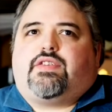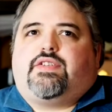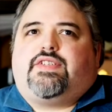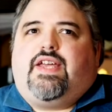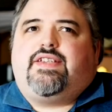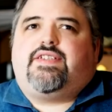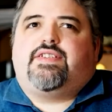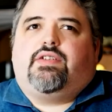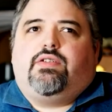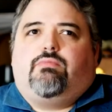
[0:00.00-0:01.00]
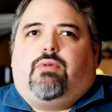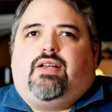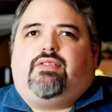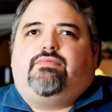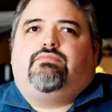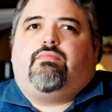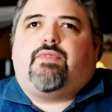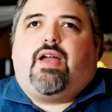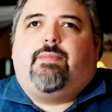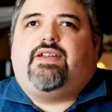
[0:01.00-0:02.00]
The taste is a little mild.
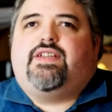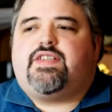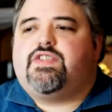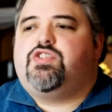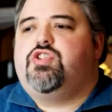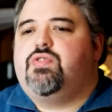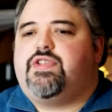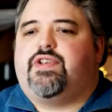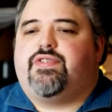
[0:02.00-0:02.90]
I mean, this is juicier